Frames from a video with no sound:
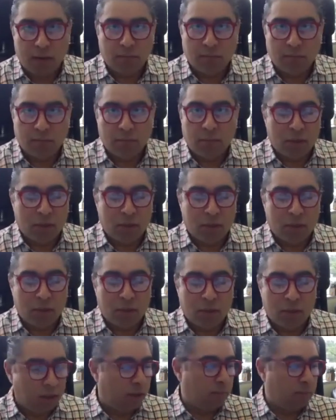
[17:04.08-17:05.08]

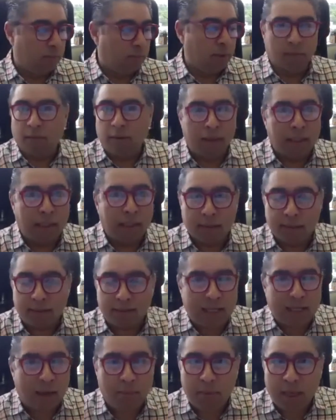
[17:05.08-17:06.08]
either
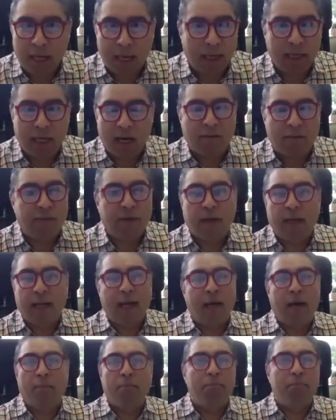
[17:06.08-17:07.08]
Zambia in
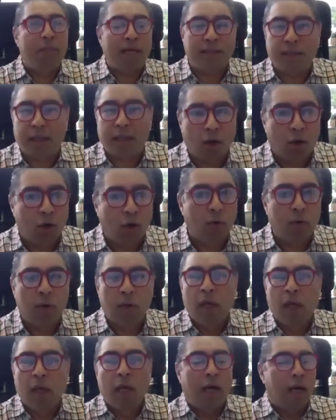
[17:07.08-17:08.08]
Africa, Mexico,
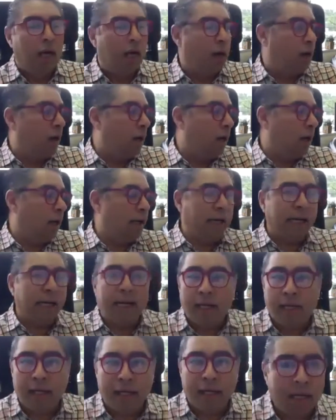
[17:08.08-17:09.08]

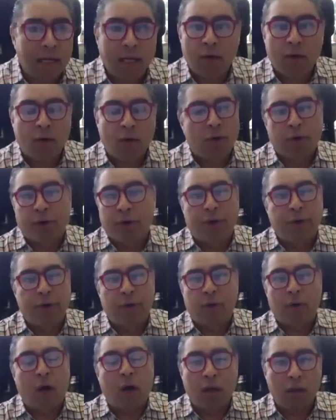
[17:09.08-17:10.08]
Italy,
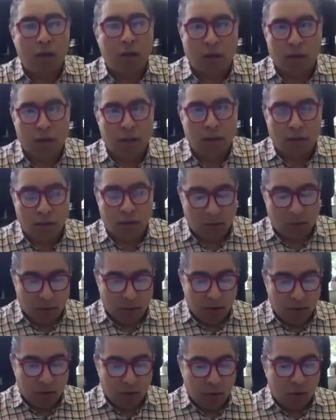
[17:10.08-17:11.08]
or Hong Kong,
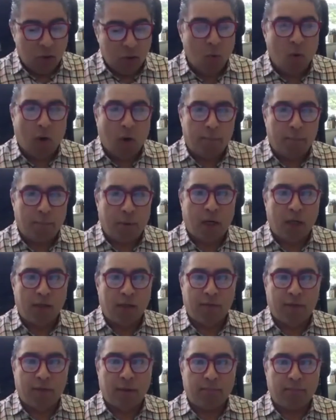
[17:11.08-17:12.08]
you are part
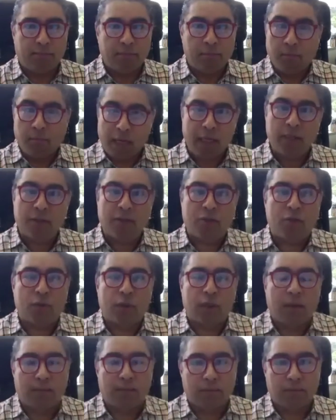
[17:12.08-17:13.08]
of the
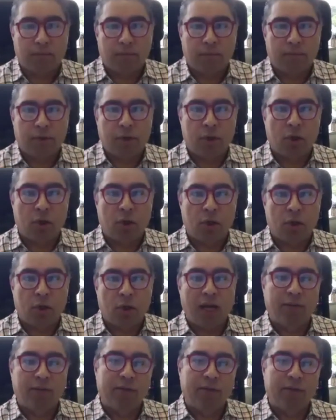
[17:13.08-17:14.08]
mainstream. So you don't
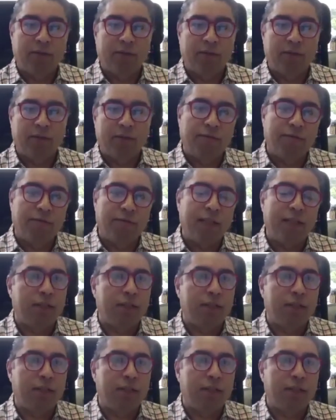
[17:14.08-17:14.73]
have to fight